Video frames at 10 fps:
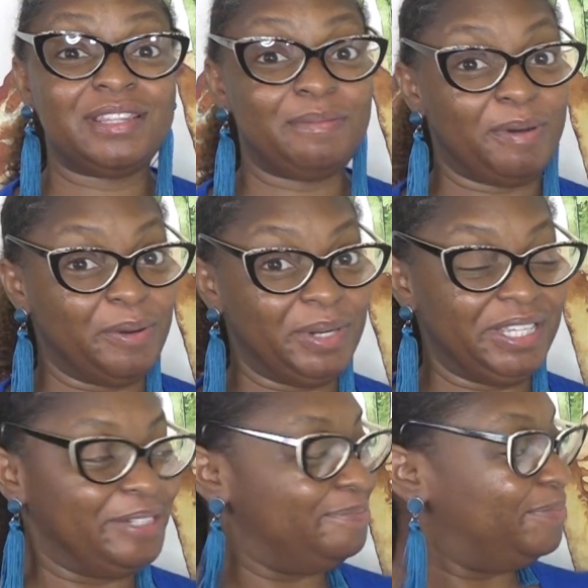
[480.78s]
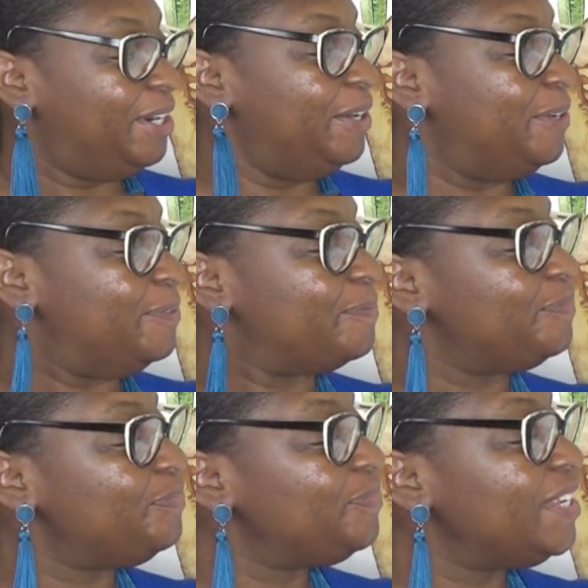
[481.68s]
the podium.
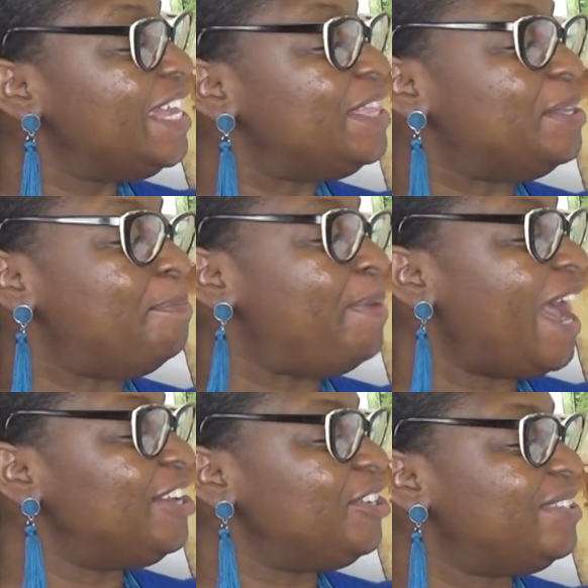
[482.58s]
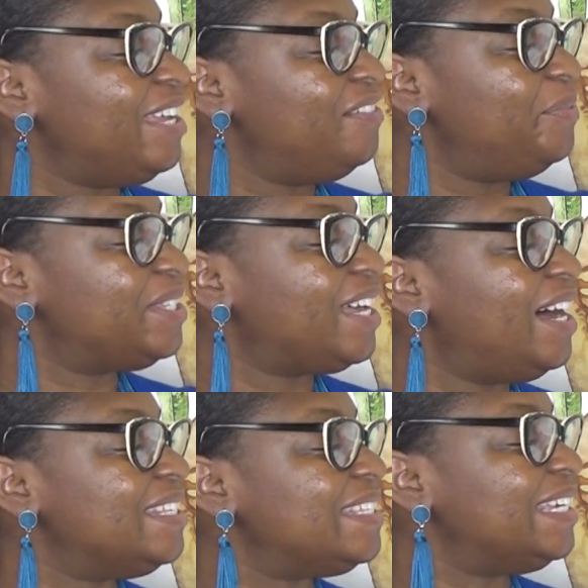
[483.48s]
The Badger State of
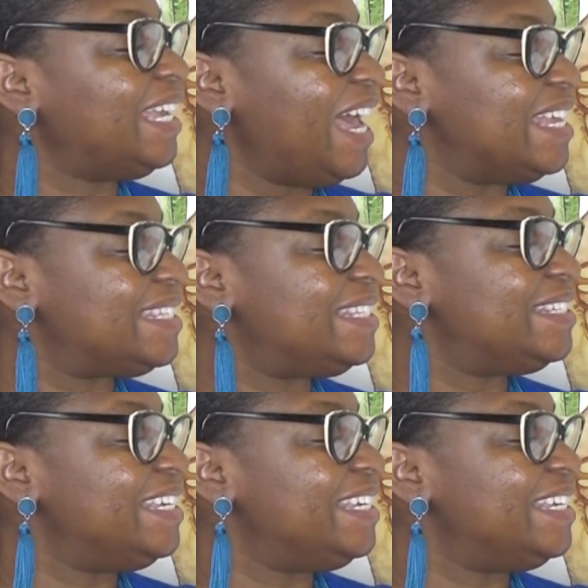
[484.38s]
Wisconsin cast